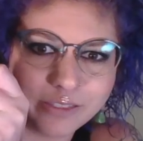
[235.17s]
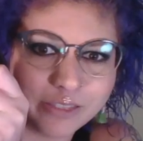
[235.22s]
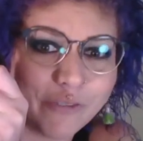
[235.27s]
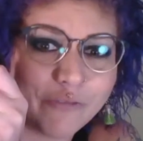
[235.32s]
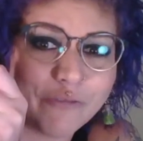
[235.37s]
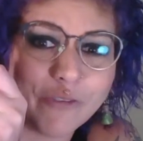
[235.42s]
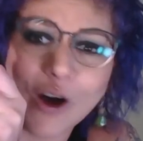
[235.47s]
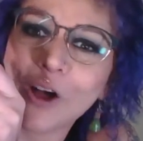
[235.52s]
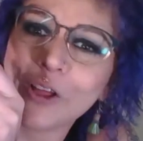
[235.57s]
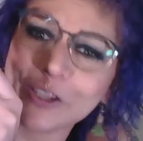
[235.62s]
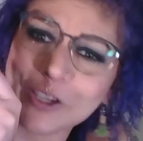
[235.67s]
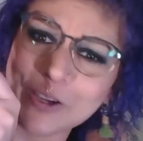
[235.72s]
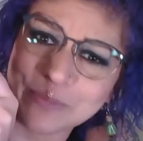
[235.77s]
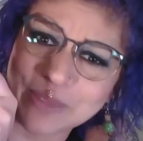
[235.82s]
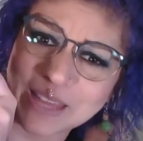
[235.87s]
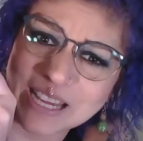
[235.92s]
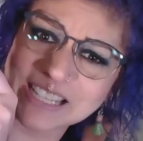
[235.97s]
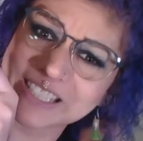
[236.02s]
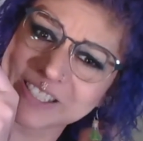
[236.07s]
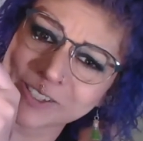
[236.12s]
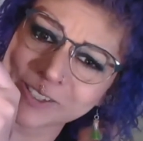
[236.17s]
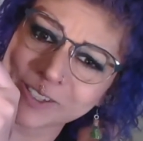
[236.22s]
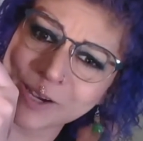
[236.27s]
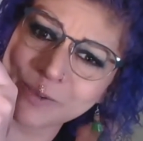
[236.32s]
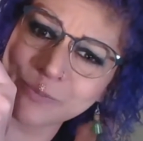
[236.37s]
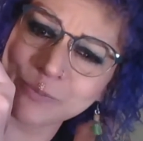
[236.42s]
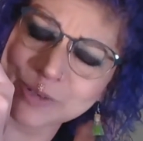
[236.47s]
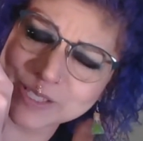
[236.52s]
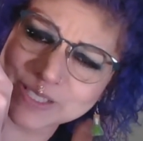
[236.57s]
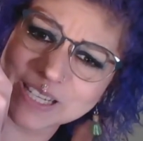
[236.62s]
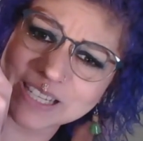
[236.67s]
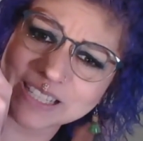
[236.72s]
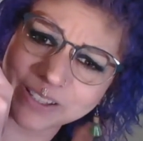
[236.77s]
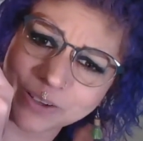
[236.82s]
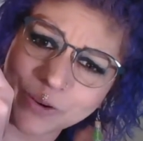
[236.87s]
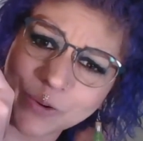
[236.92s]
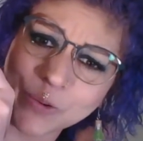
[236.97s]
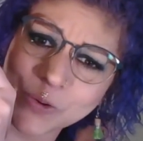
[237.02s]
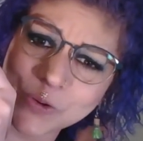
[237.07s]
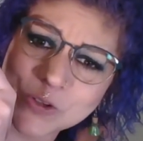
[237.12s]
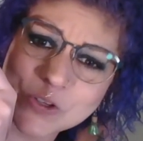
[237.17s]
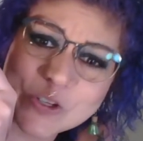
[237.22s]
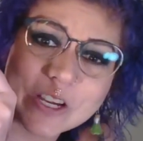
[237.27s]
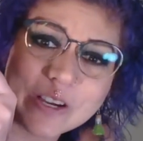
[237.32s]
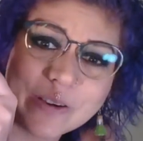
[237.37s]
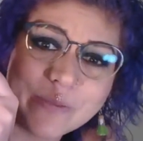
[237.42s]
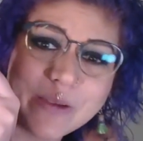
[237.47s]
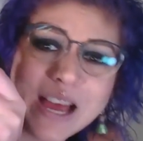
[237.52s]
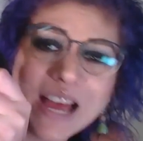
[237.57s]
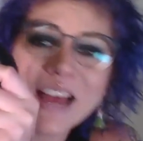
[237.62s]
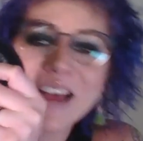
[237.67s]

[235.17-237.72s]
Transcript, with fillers: the volume they took up was like the whole gym.